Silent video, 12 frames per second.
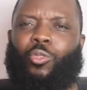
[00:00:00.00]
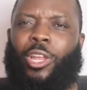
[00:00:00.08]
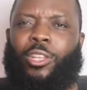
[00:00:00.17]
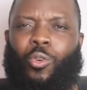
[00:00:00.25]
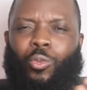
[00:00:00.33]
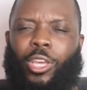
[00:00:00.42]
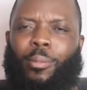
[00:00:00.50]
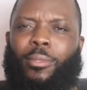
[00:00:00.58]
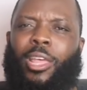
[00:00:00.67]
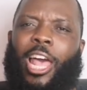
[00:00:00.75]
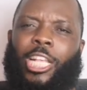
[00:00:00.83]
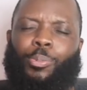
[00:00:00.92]
I know them.
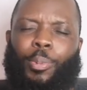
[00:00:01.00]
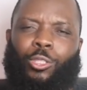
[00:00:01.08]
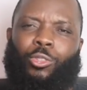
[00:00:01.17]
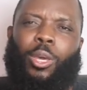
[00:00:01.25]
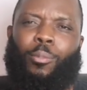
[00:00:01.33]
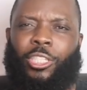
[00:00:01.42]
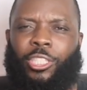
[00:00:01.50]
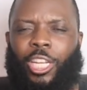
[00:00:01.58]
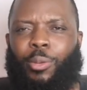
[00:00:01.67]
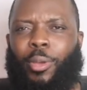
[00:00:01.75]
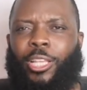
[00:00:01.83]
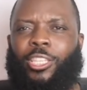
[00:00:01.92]
I speak to them on a
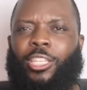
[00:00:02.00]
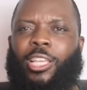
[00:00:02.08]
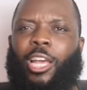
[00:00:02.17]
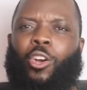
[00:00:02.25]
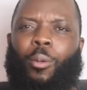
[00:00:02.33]
daily basis. I